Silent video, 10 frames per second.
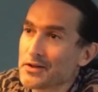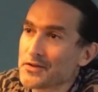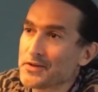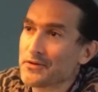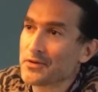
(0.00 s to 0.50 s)
There's lots
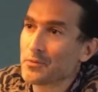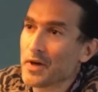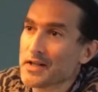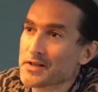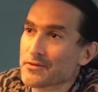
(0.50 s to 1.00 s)
of different
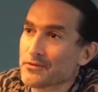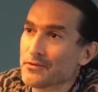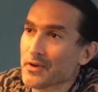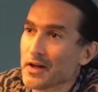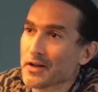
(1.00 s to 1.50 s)
ways of
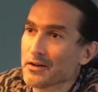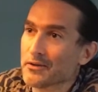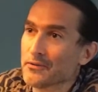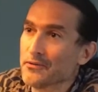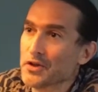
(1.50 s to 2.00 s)

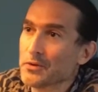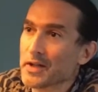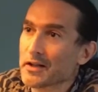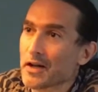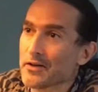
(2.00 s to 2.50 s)

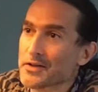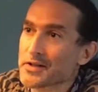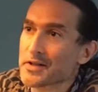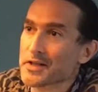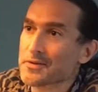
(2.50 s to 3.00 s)
viewing
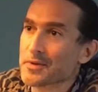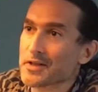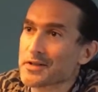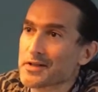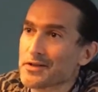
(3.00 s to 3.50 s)
currencies,
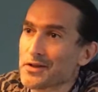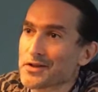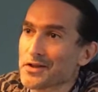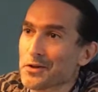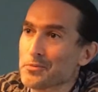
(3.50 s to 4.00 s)
because it's not
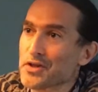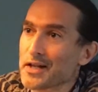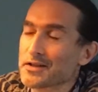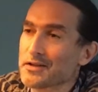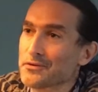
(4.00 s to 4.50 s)
an
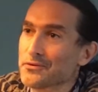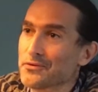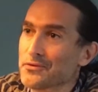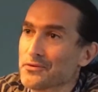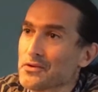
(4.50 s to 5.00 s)

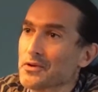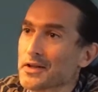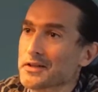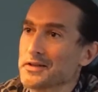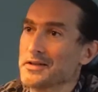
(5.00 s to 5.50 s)
objective,
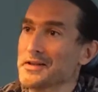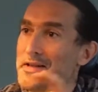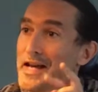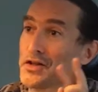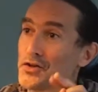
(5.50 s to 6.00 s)

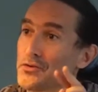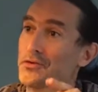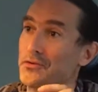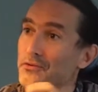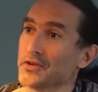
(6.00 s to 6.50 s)

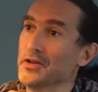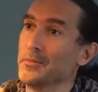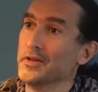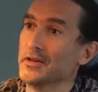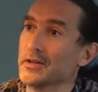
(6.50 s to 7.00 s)
natural
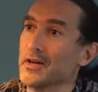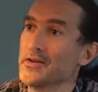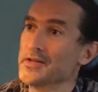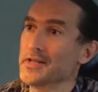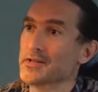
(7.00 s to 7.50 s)
phenomenon.
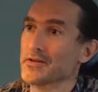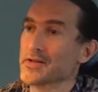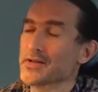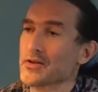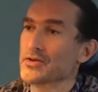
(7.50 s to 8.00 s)
Currencies are a
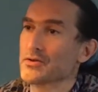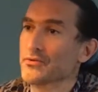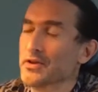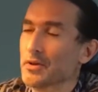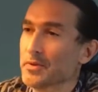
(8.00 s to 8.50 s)
social
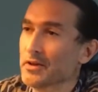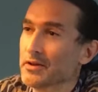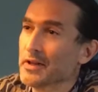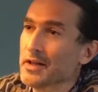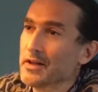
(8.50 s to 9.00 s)
phenomenon.
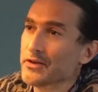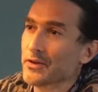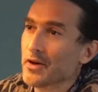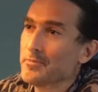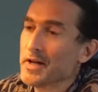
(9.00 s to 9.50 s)

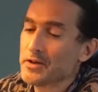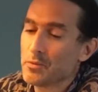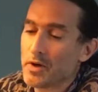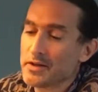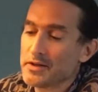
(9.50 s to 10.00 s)
So I made
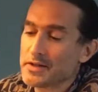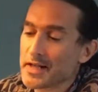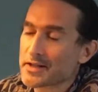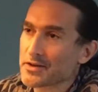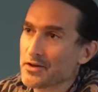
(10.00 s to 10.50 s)
one
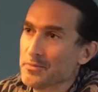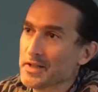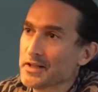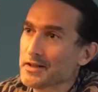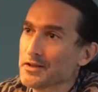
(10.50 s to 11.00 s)

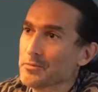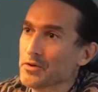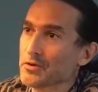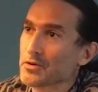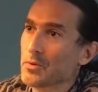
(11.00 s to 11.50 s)
taxonomy in the
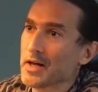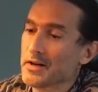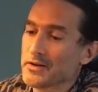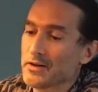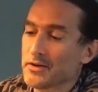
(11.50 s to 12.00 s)
MOOC
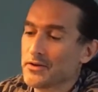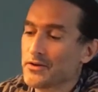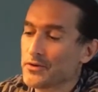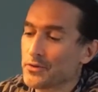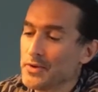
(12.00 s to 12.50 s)
where there are
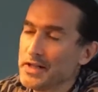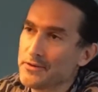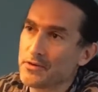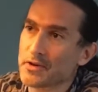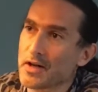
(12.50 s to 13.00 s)
three
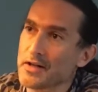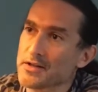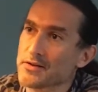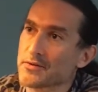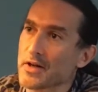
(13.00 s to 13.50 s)
different
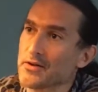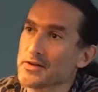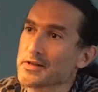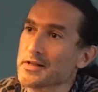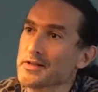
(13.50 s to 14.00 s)
kinds of
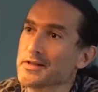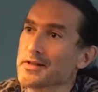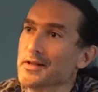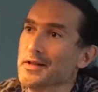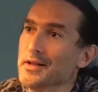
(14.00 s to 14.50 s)

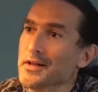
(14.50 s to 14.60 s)
currencies.